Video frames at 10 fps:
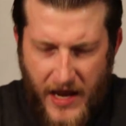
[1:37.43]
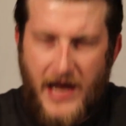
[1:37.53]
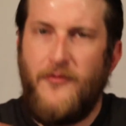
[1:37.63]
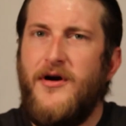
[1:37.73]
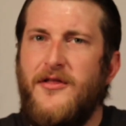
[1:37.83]

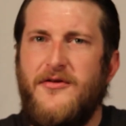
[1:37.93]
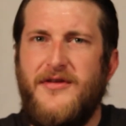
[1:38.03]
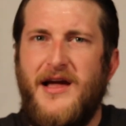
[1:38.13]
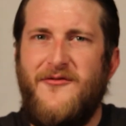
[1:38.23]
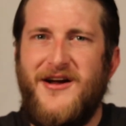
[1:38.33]
And one other
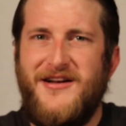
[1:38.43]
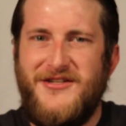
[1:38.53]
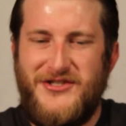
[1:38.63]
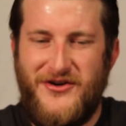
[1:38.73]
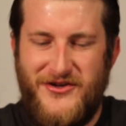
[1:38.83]
thing I wanted
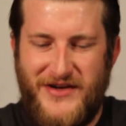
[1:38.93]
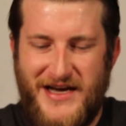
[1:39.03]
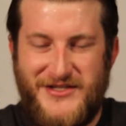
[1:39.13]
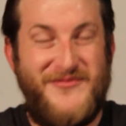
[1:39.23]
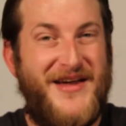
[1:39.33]
to show you
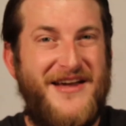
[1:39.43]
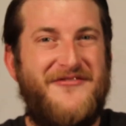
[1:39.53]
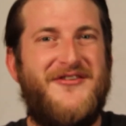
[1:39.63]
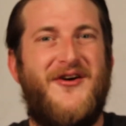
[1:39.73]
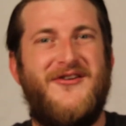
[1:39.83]
guys, you may
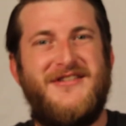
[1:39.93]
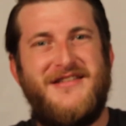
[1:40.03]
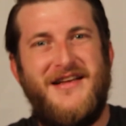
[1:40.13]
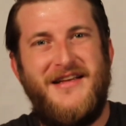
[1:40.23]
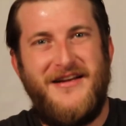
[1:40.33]
have
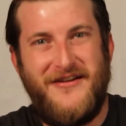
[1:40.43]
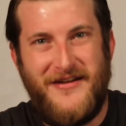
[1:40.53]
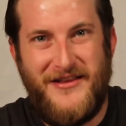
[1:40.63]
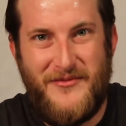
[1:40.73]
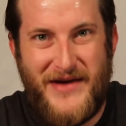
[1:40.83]
noticed it here
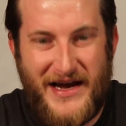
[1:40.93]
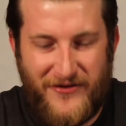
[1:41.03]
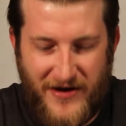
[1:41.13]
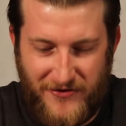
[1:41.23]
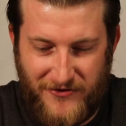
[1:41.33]
in the
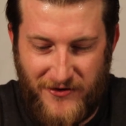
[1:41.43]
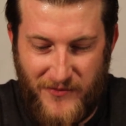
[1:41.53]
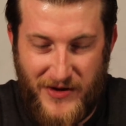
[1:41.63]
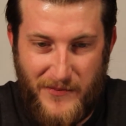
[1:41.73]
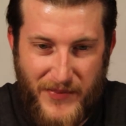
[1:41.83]
background a little
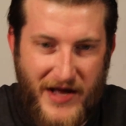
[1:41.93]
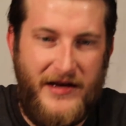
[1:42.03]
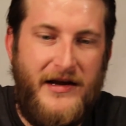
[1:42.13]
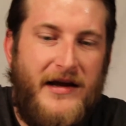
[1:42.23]
bit, but